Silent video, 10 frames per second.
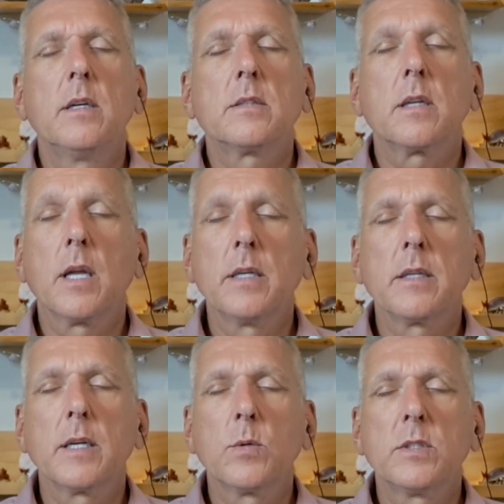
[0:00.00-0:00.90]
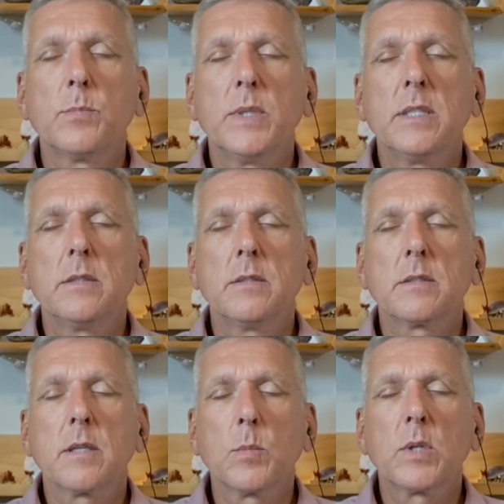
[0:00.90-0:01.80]
the light language means
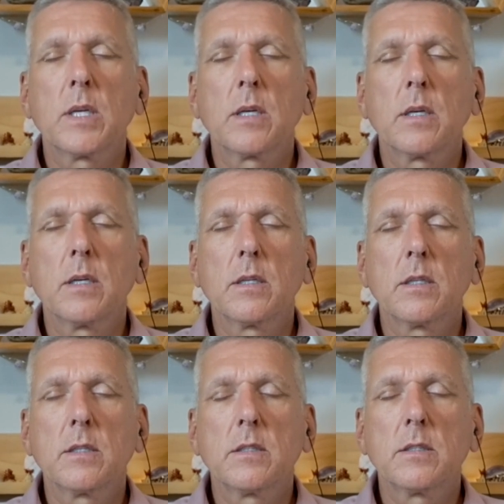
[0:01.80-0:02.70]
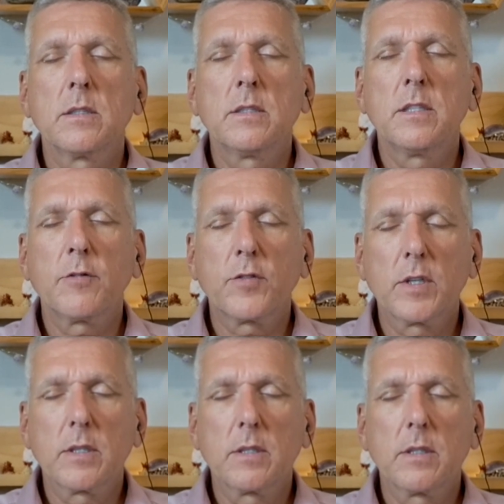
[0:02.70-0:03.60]
something
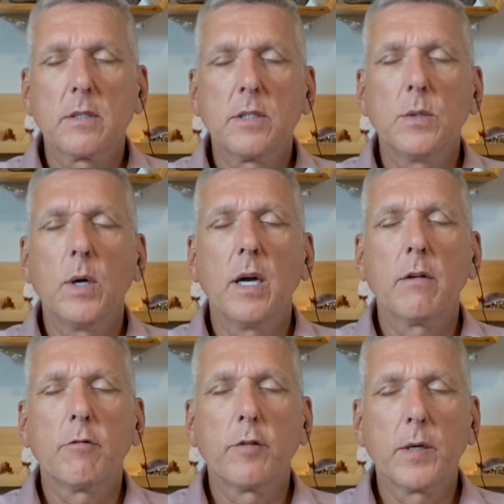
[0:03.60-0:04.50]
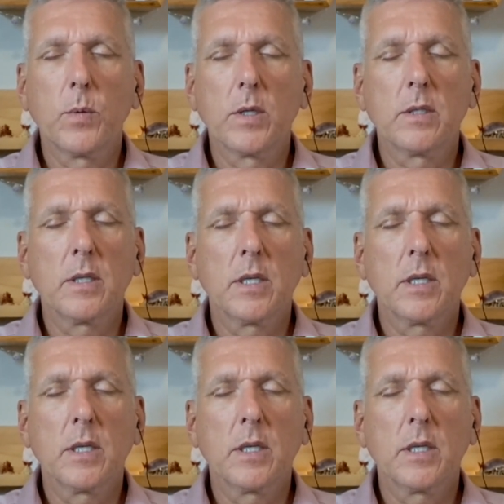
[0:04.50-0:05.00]
different to everyone.